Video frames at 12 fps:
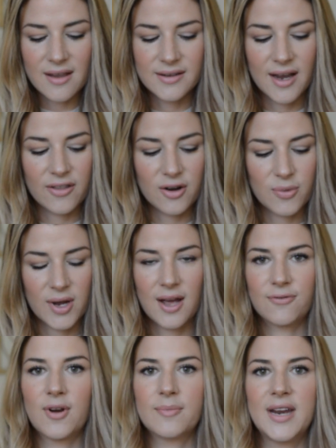Another one
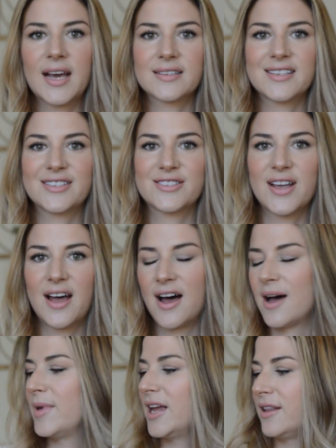up from NYX is
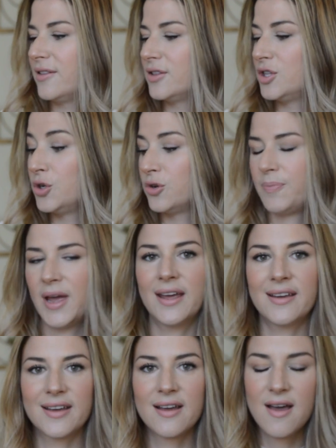in Nude
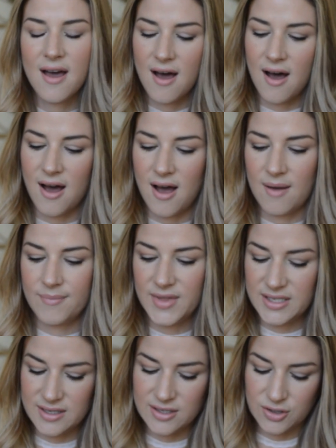Pink.
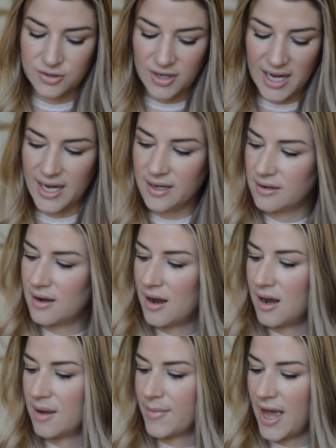This is a great
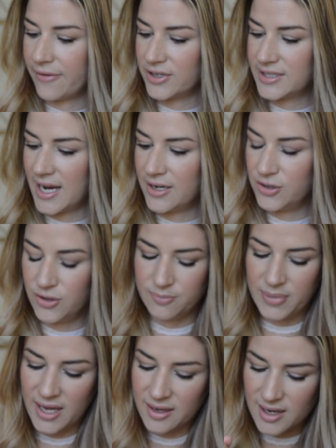everyday
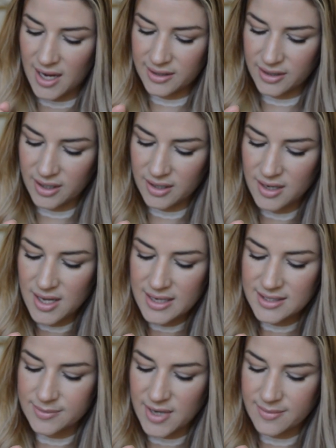nude pink color.
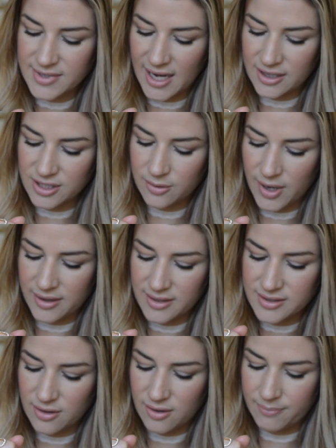Sometimes I actually wear
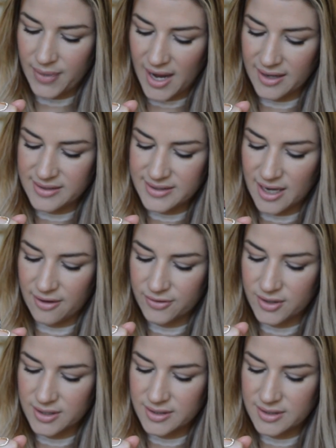this by
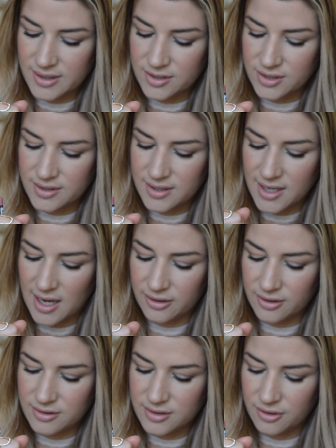itself because it's just the
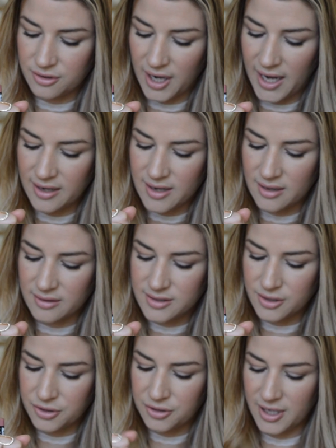color is so great and it's
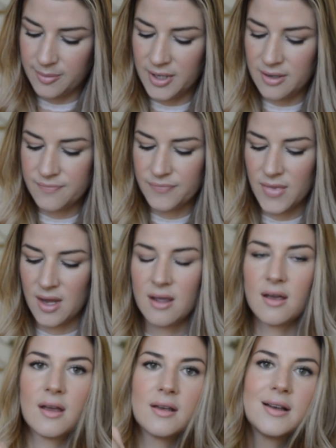so creamy.
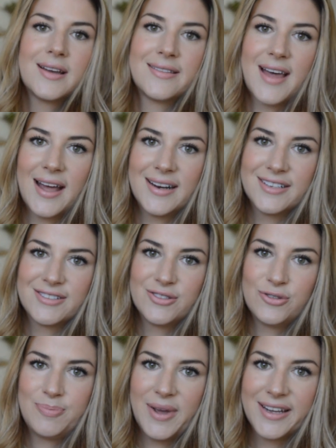That is
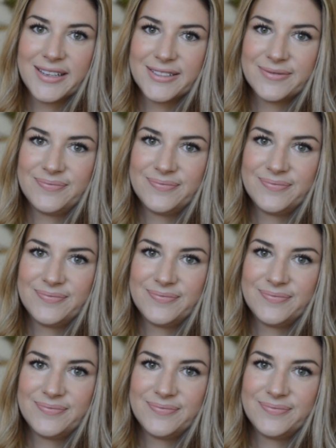Nude Pink.